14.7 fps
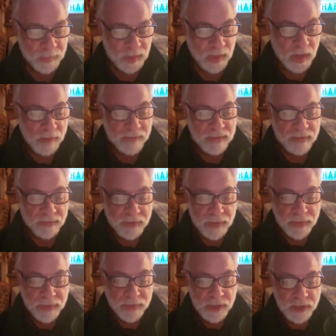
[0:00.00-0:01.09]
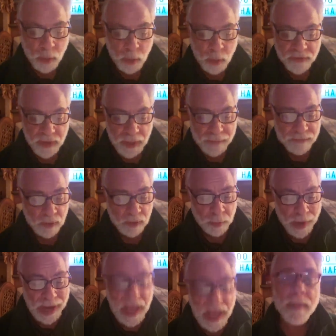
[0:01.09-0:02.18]
of the 50 things you will feel after a
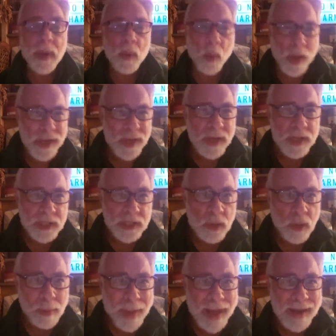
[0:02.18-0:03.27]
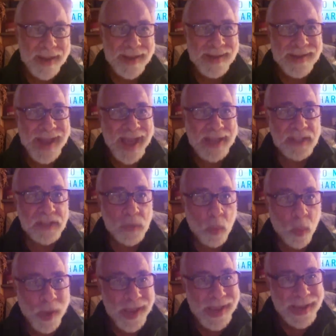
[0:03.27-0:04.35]
breakup and what you can do about it next
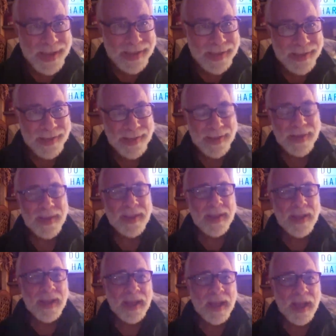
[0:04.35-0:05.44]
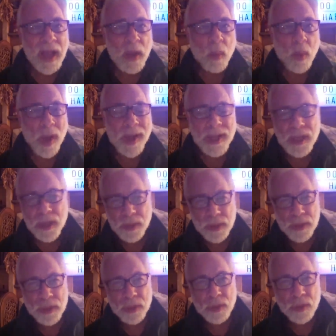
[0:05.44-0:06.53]
week. I want you
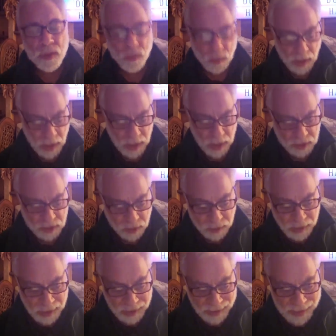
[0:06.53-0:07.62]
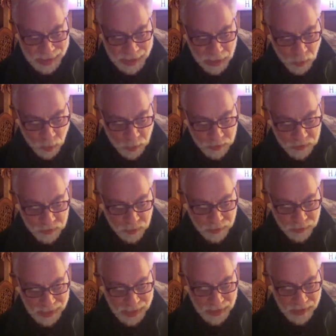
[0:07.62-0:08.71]
to uh, tune in again. We'll do it
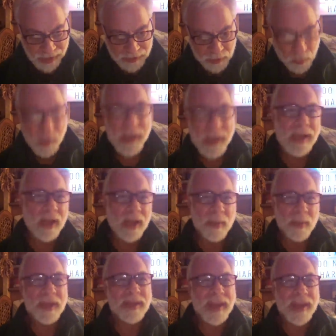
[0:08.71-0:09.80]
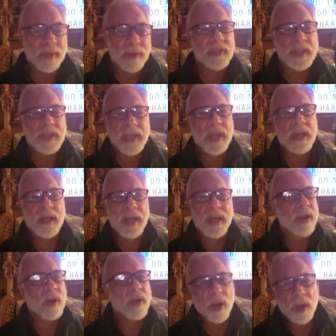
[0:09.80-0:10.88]
again next week. I'll be announcing it
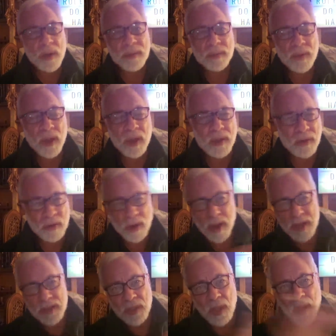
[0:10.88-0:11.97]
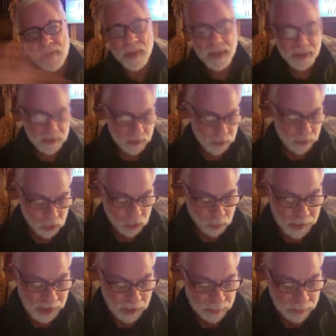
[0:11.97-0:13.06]
on all across all of my social
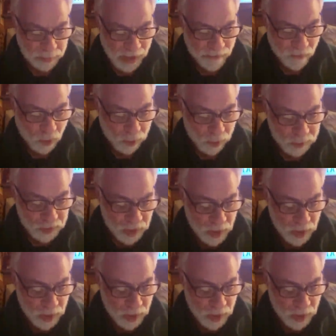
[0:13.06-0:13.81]
media platforms.